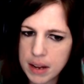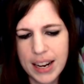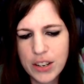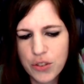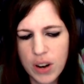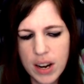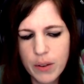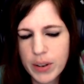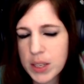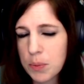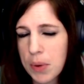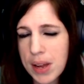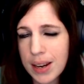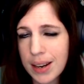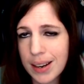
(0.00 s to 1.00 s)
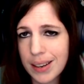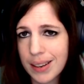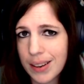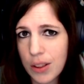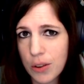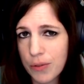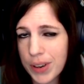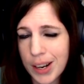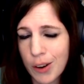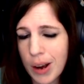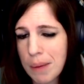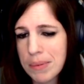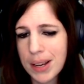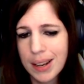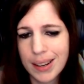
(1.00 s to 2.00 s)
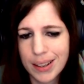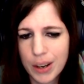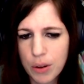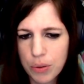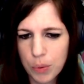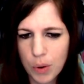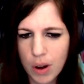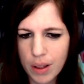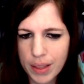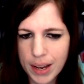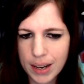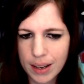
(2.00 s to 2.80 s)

I tried to explain it in another video. I'm not going to go through all that